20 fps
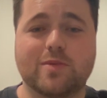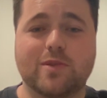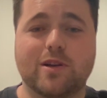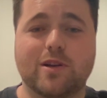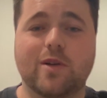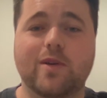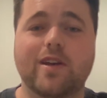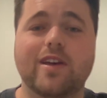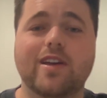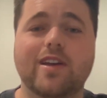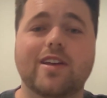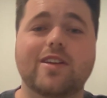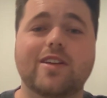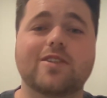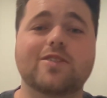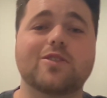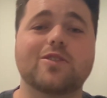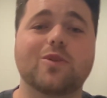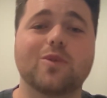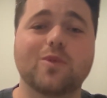as well.
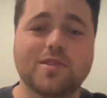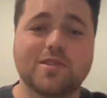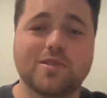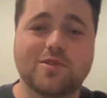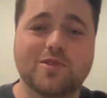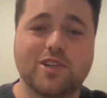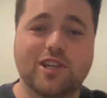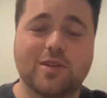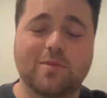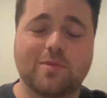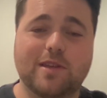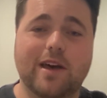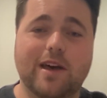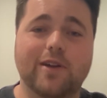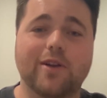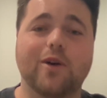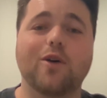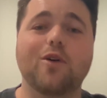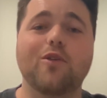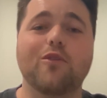You can also check me
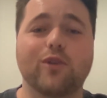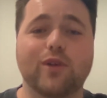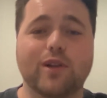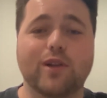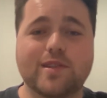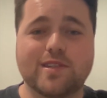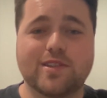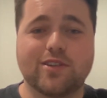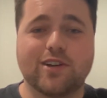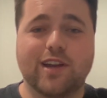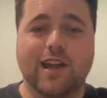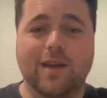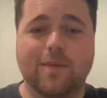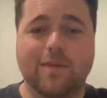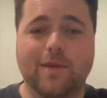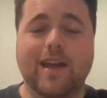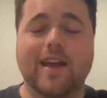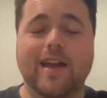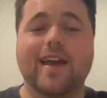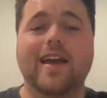out over on
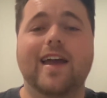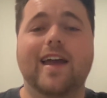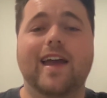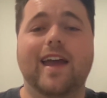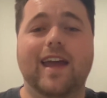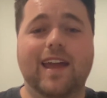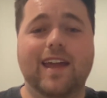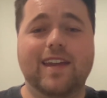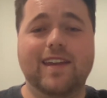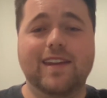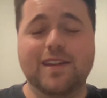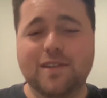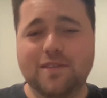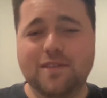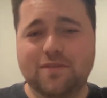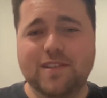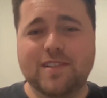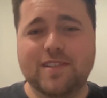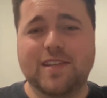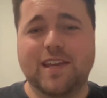Instagram. And
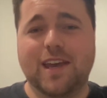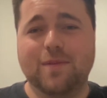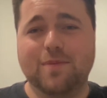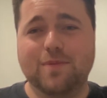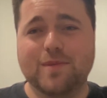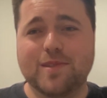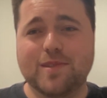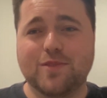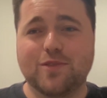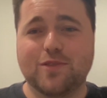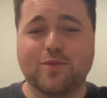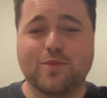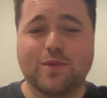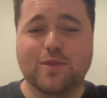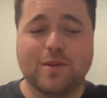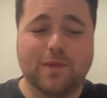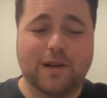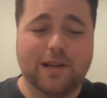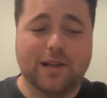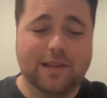if this happens to
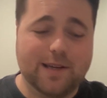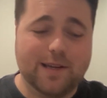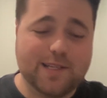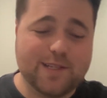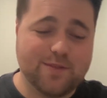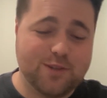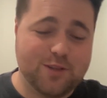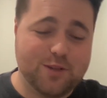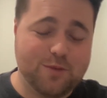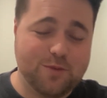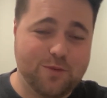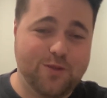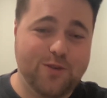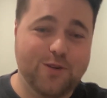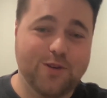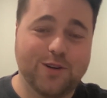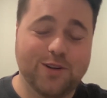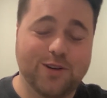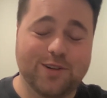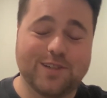be my last video
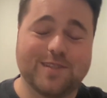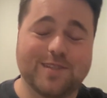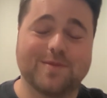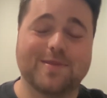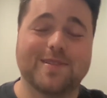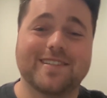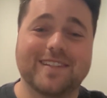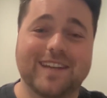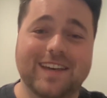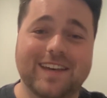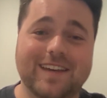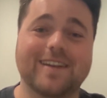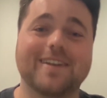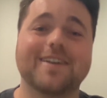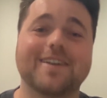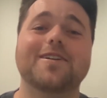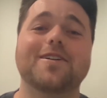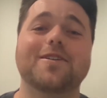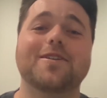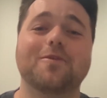before Christmas
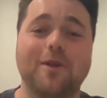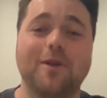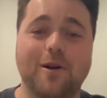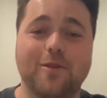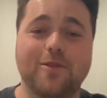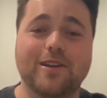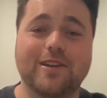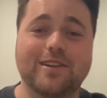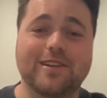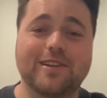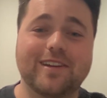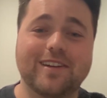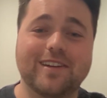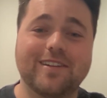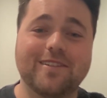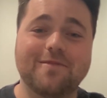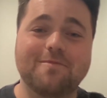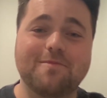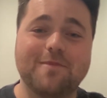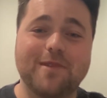Day, well then,
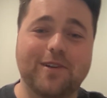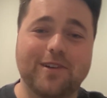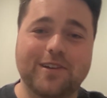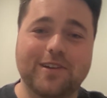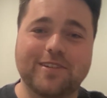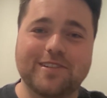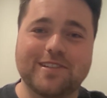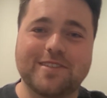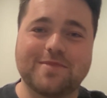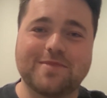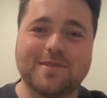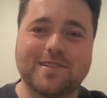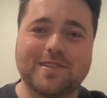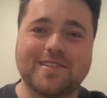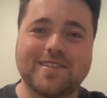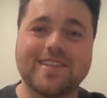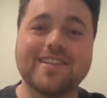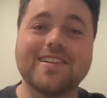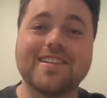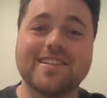Merry
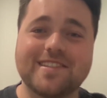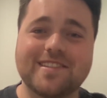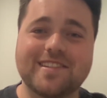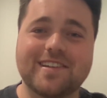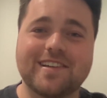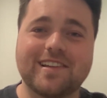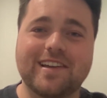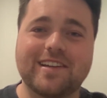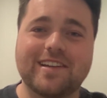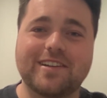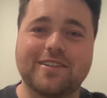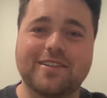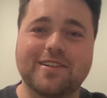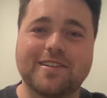Christmas. See you later,